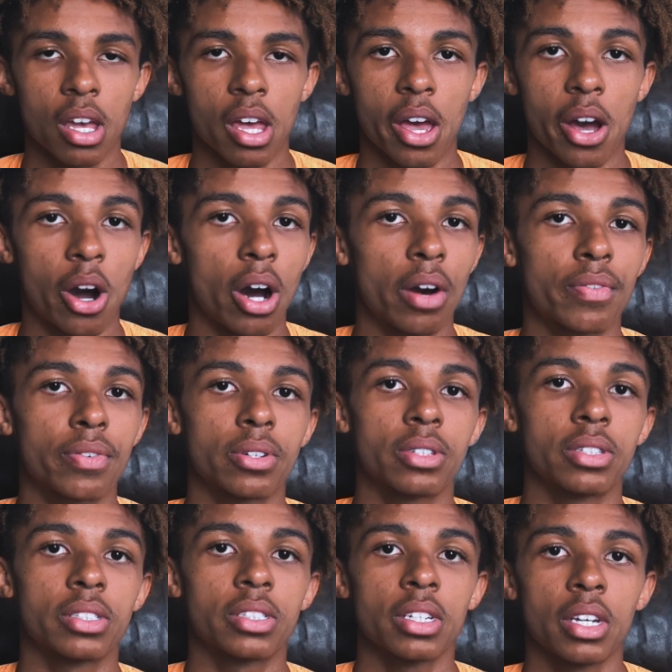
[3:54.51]
It
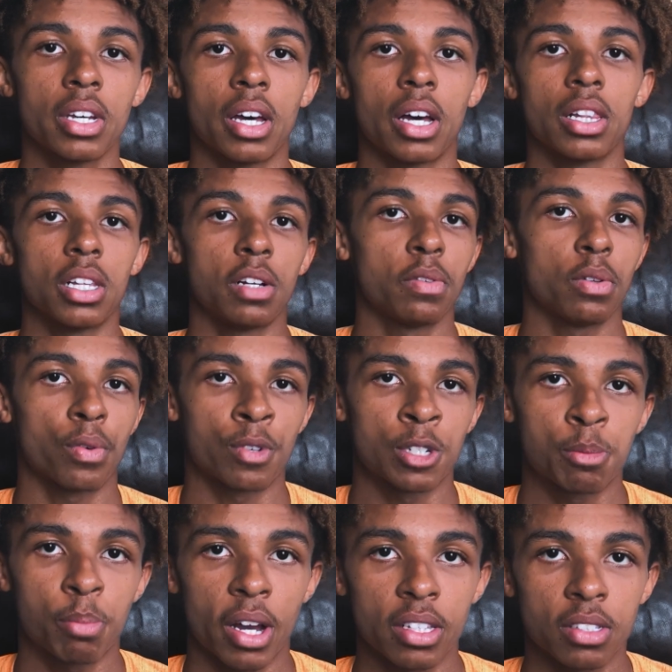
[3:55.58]
offers a level of
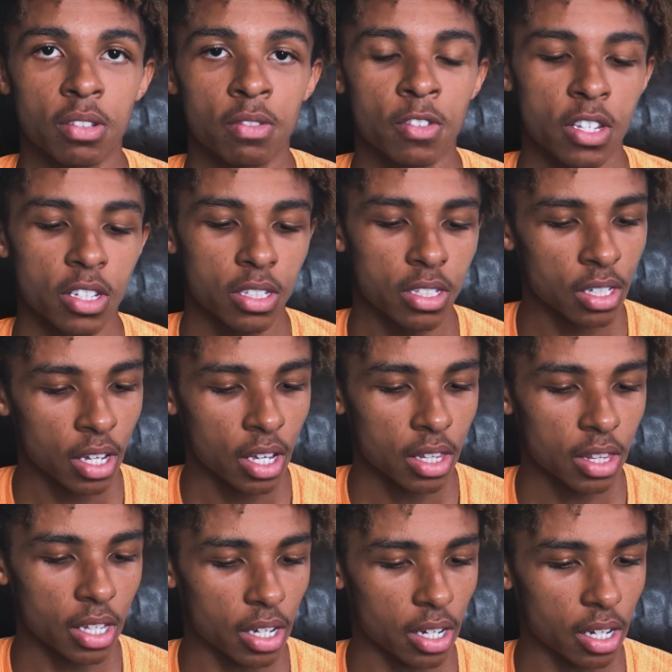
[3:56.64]
responsiveness
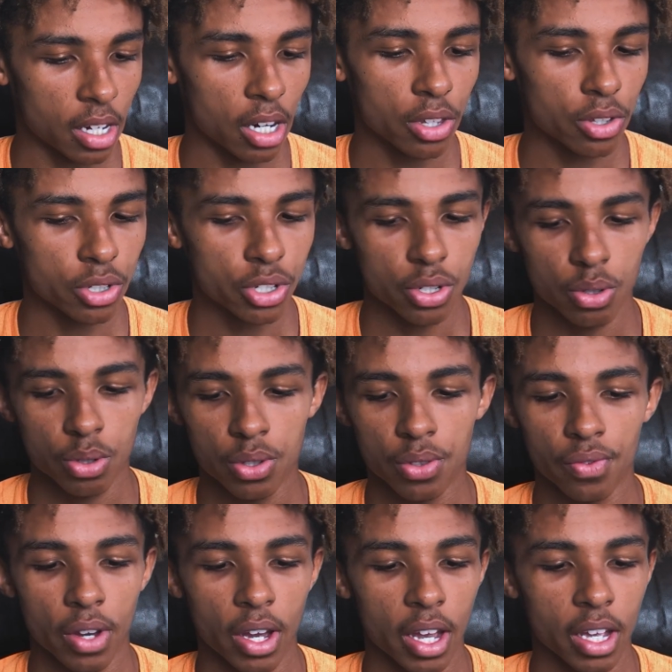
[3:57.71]
that other shoes
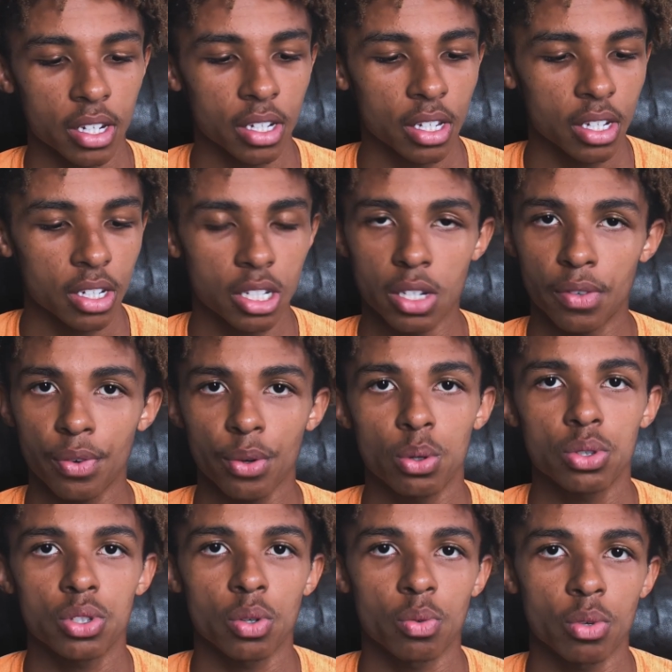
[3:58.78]
find difficult to